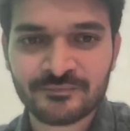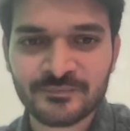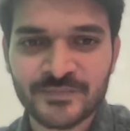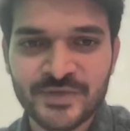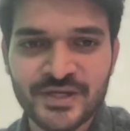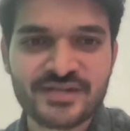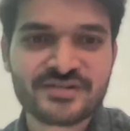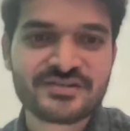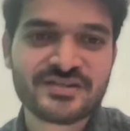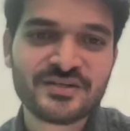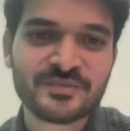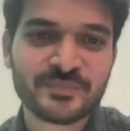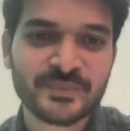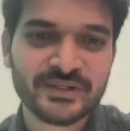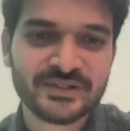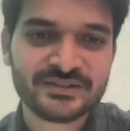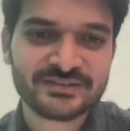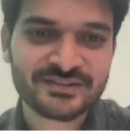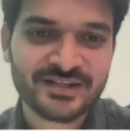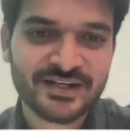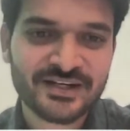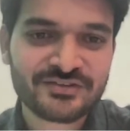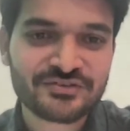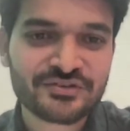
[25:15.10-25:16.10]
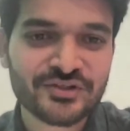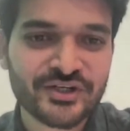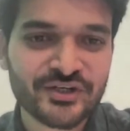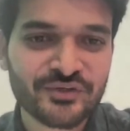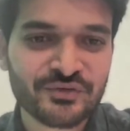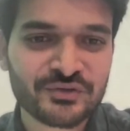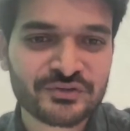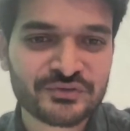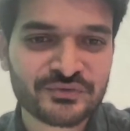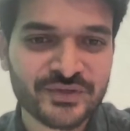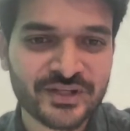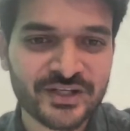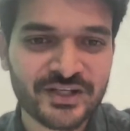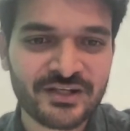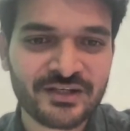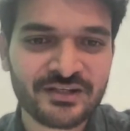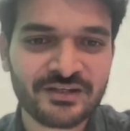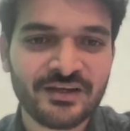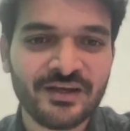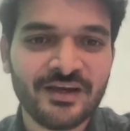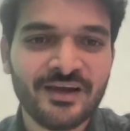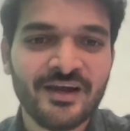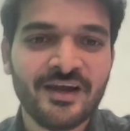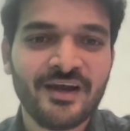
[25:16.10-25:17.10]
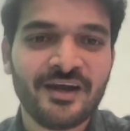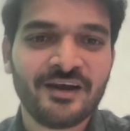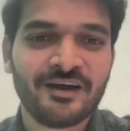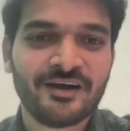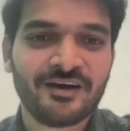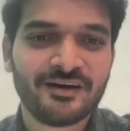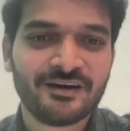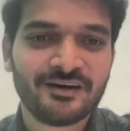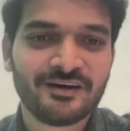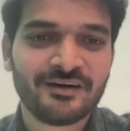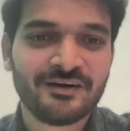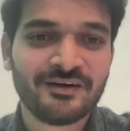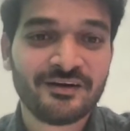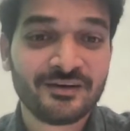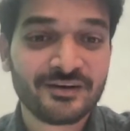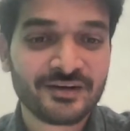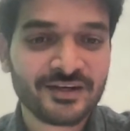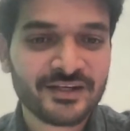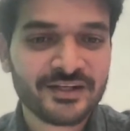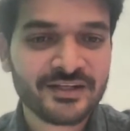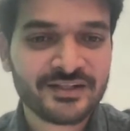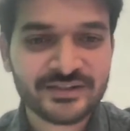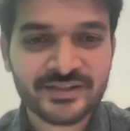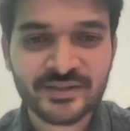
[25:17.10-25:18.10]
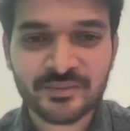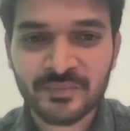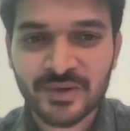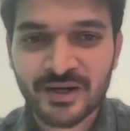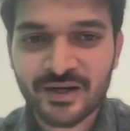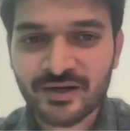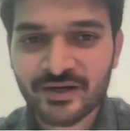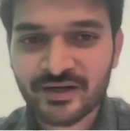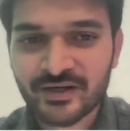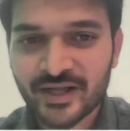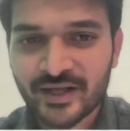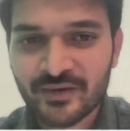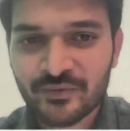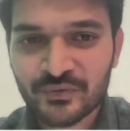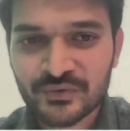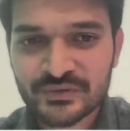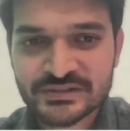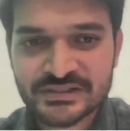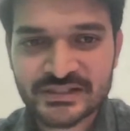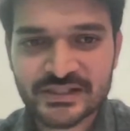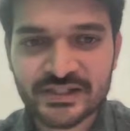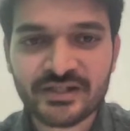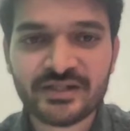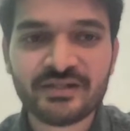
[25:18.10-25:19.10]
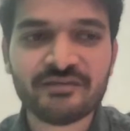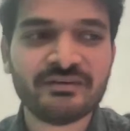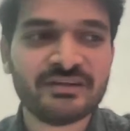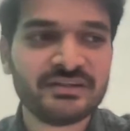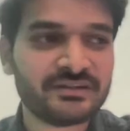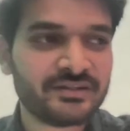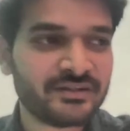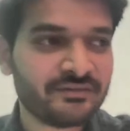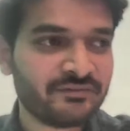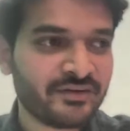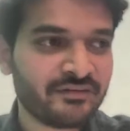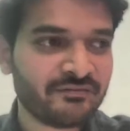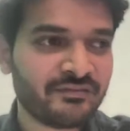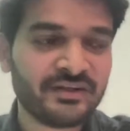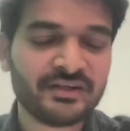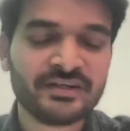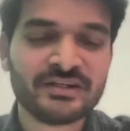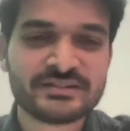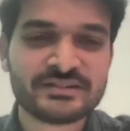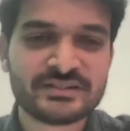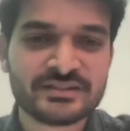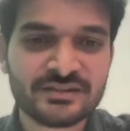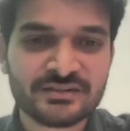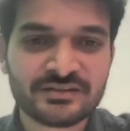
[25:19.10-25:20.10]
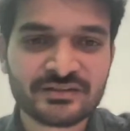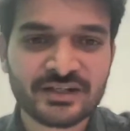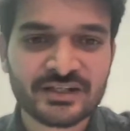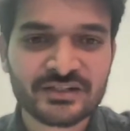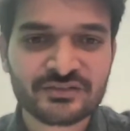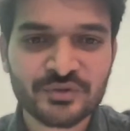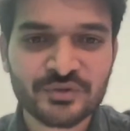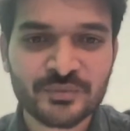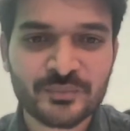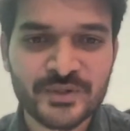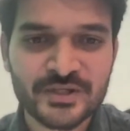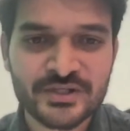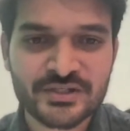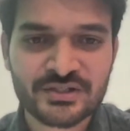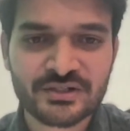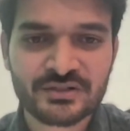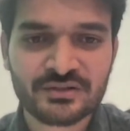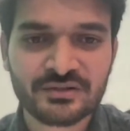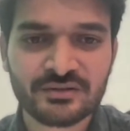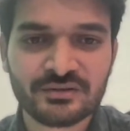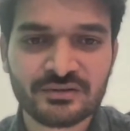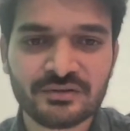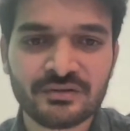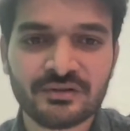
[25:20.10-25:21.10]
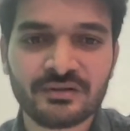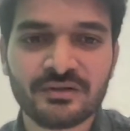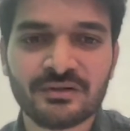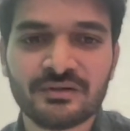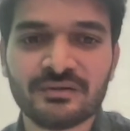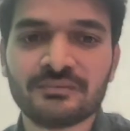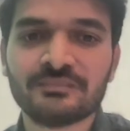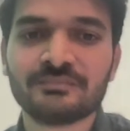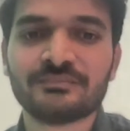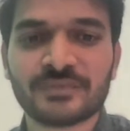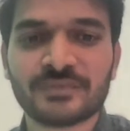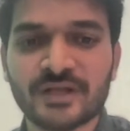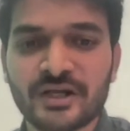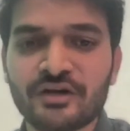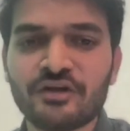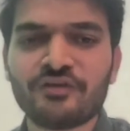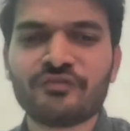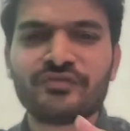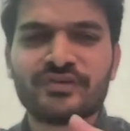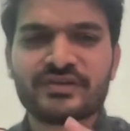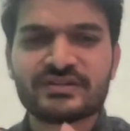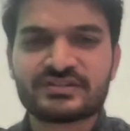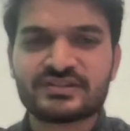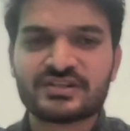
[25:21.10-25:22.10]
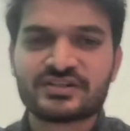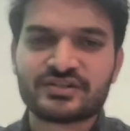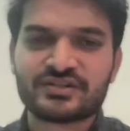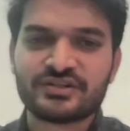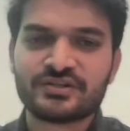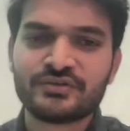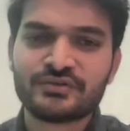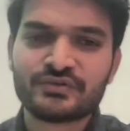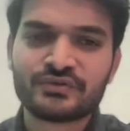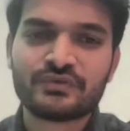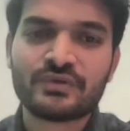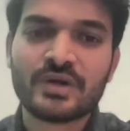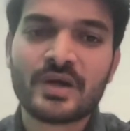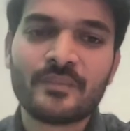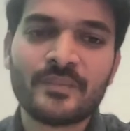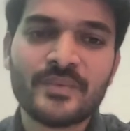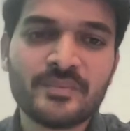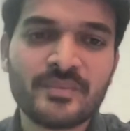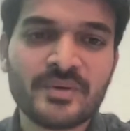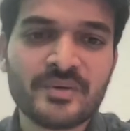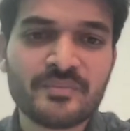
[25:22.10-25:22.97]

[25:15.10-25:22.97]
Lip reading: Asian Paints, right? So it was very early in the market, I would say, when even when digital transformation kind of discussion used to happen.